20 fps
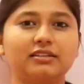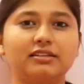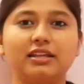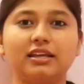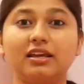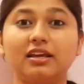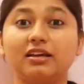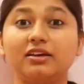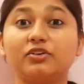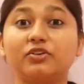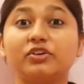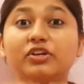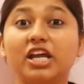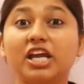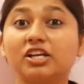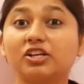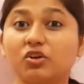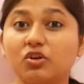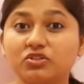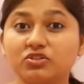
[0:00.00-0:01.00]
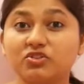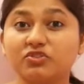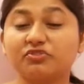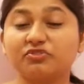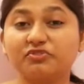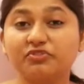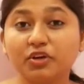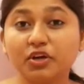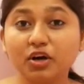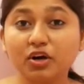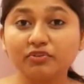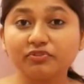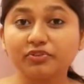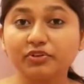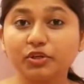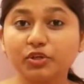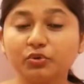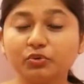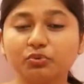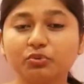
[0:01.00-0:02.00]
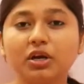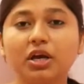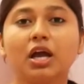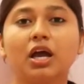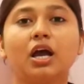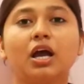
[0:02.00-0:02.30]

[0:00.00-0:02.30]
they create lots of fear for you.